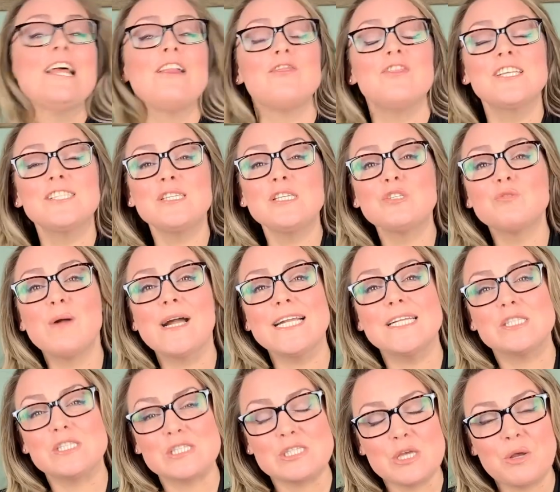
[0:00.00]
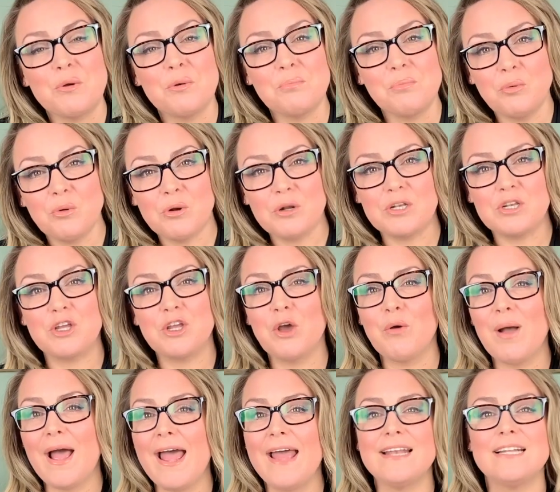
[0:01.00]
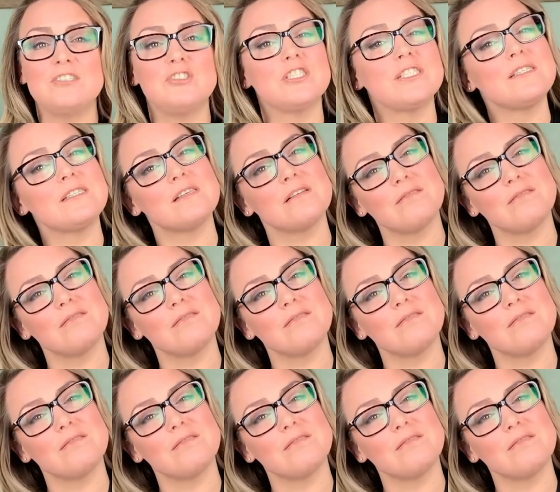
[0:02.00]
This is why it's so important to go ahead and just